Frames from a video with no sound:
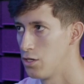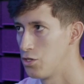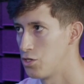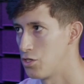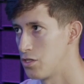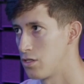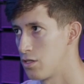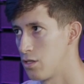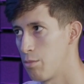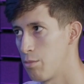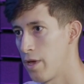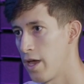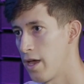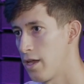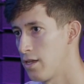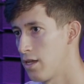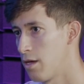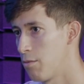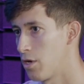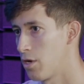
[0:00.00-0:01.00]
just the
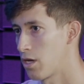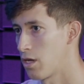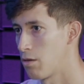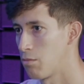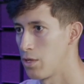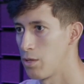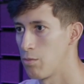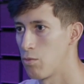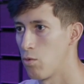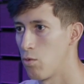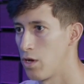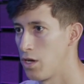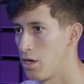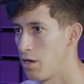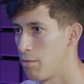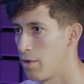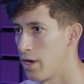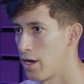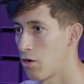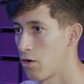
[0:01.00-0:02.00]
pandemic and people wanting
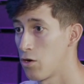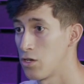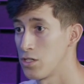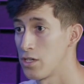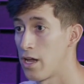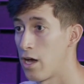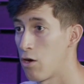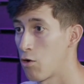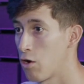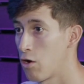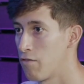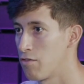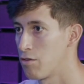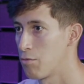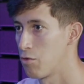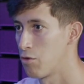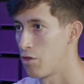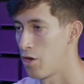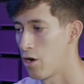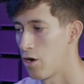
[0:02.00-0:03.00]
yeah. to buy cars and how
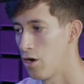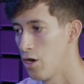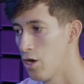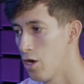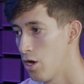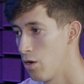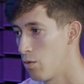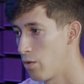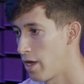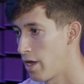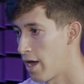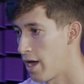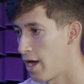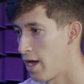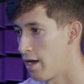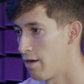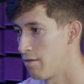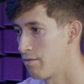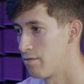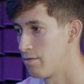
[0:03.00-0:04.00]
comfortable they are. We
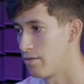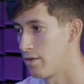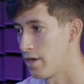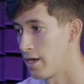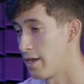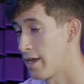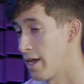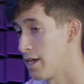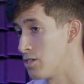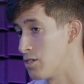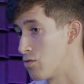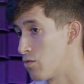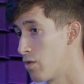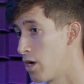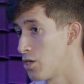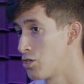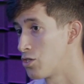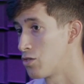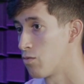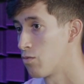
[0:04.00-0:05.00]
have a nice
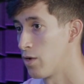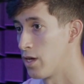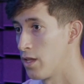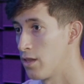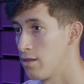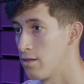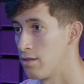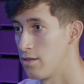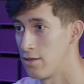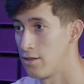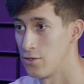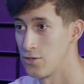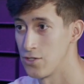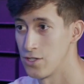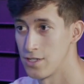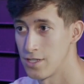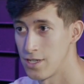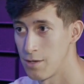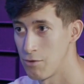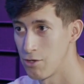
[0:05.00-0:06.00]
rush when there's
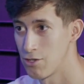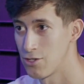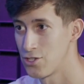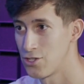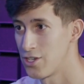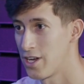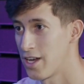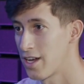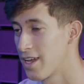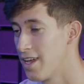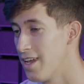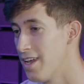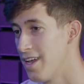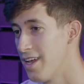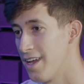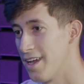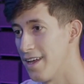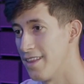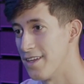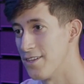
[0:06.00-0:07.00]
a stimulus check,
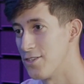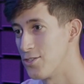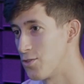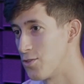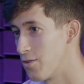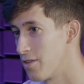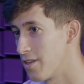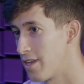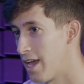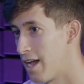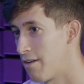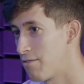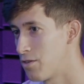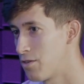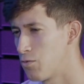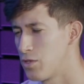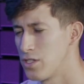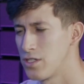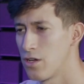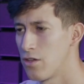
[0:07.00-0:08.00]
and then shortly
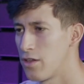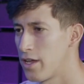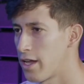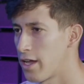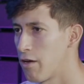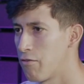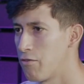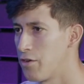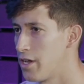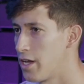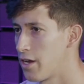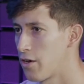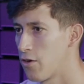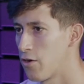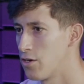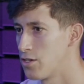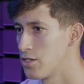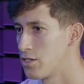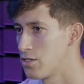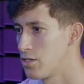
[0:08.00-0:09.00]
after we sell like everyday
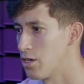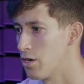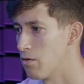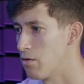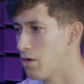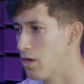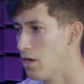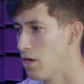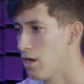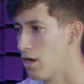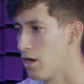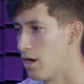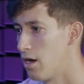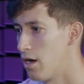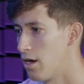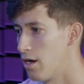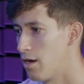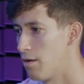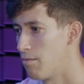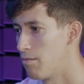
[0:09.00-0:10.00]
cars. So,
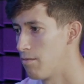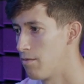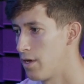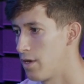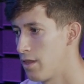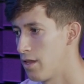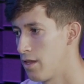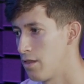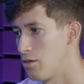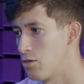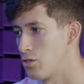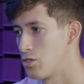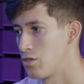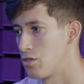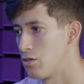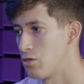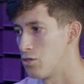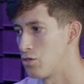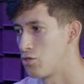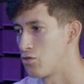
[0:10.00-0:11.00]
um, and then there's
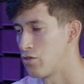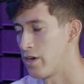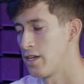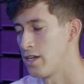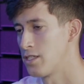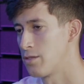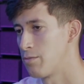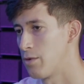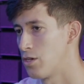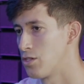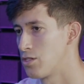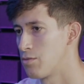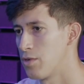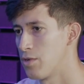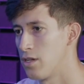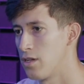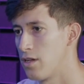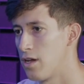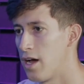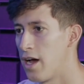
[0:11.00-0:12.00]
there's dry spells.
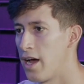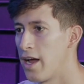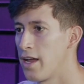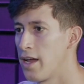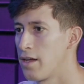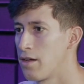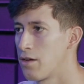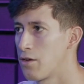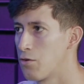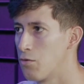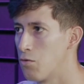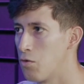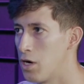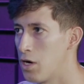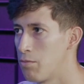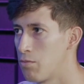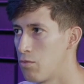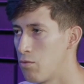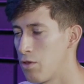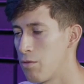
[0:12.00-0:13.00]
But I grew
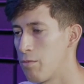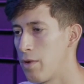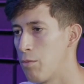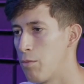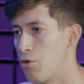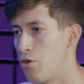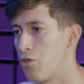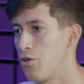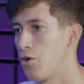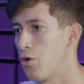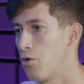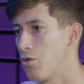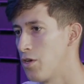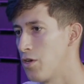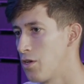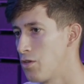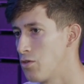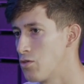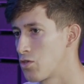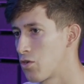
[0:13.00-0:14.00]
up with my brother
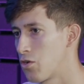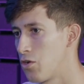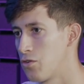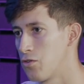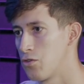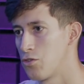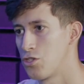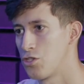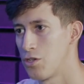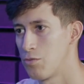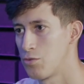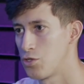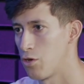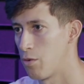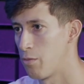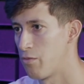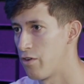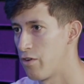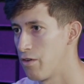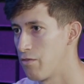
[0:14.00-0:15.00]
owning a used car dealership,
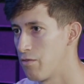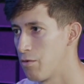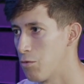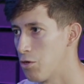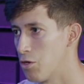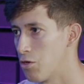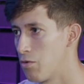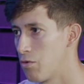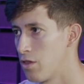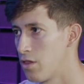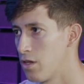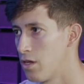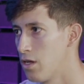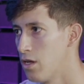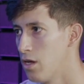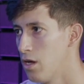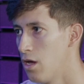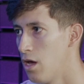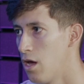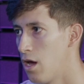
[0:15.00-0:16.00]
so I'm very familiar with
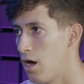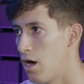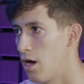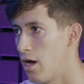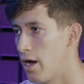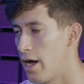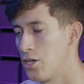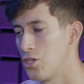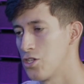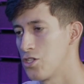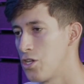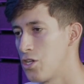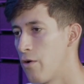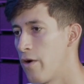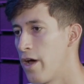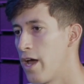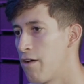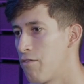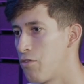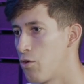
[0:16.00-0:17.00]
it. Uh, I just know
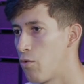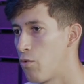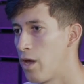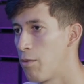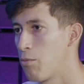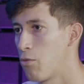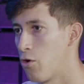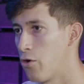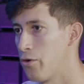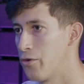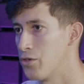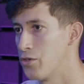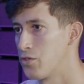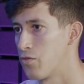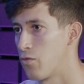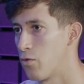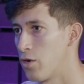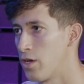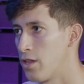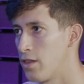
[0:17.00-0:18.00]
I have the right partners
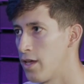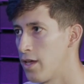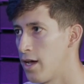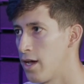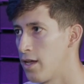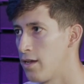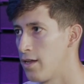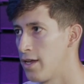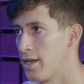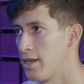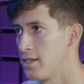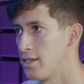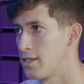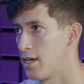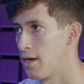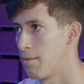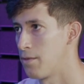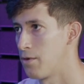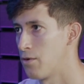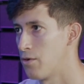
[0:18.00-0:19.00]
for it. That
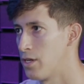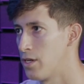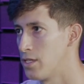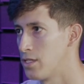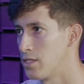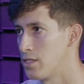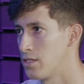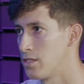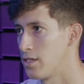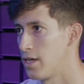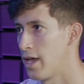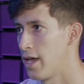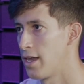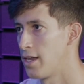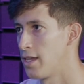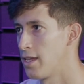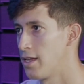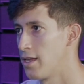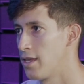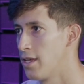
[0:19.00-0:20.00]
anytime there is
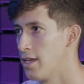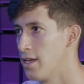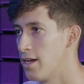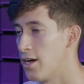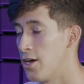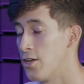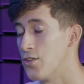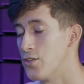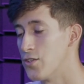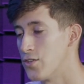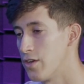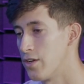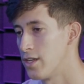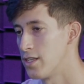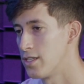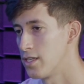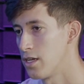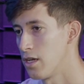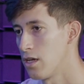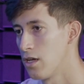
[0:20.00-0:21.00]
any
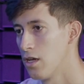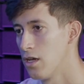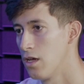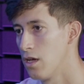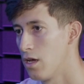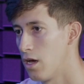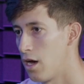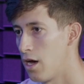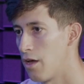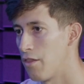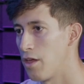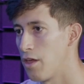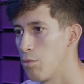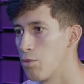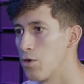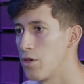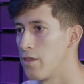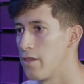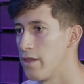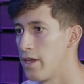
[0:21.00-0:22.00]
uncertainty uh, they
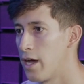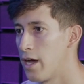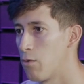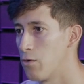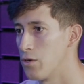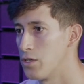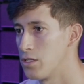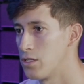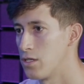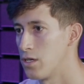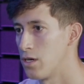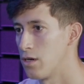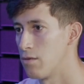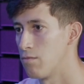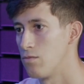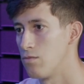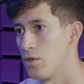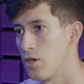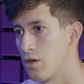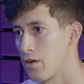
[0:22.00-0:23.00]
put in the hours to
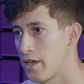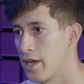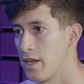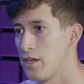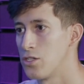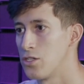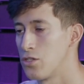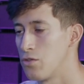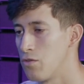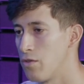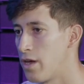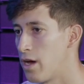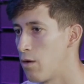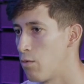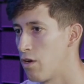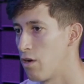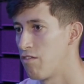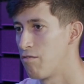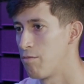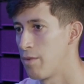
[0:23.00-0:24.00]
um, you know get us through that
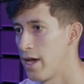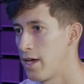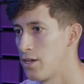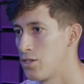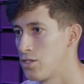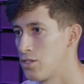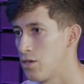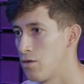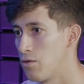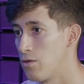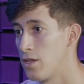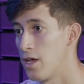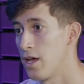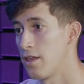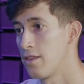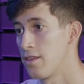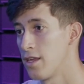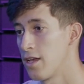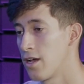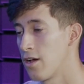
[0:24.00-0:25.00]
rough patch. So yeah.
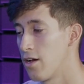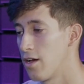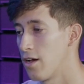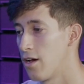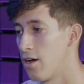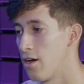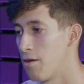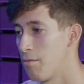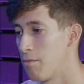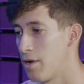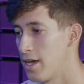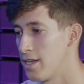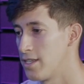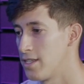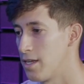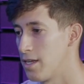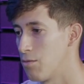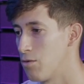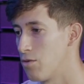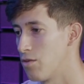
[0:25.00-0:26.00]
nothing on my
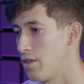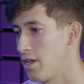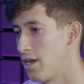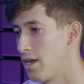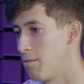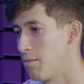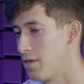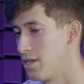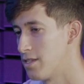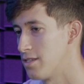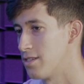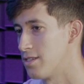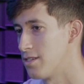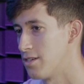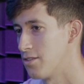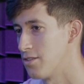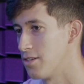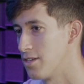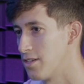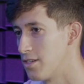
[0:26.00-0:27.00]
table that I'm
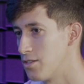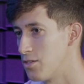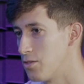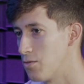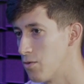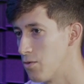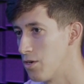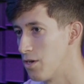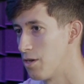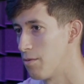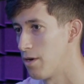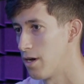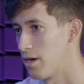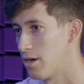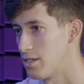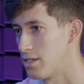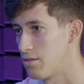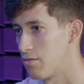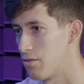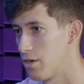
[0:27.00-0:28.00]
necessarily too worried
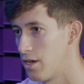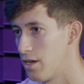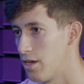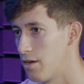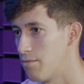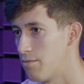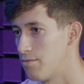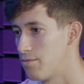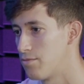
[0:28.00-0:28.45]
about as of right now.